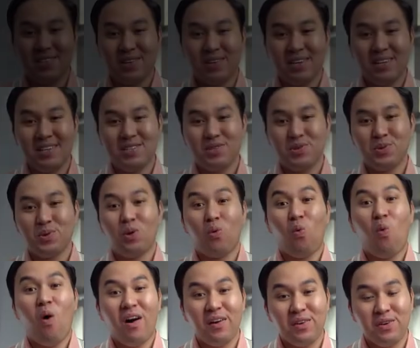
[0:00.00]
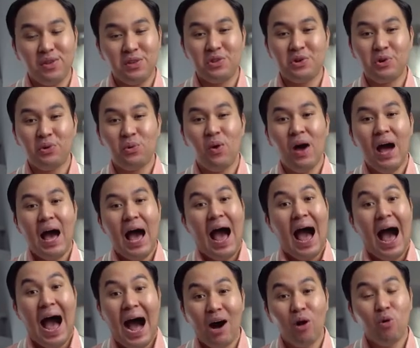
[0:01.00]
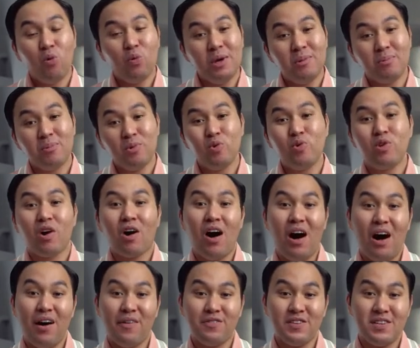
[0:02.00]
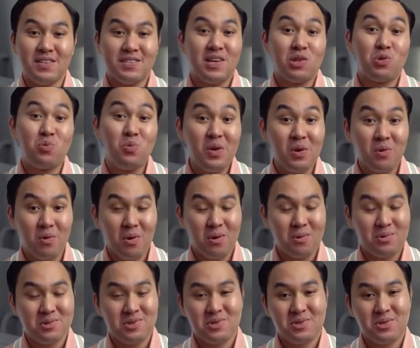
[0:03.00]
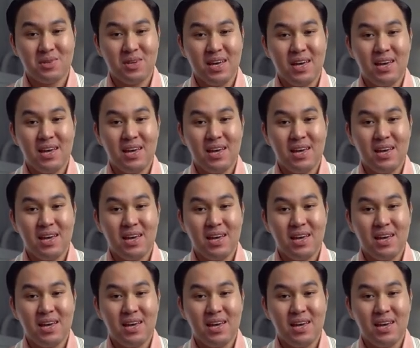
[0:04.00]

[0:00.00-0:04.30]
series, we will walk you through how we brew the coffees that we roast.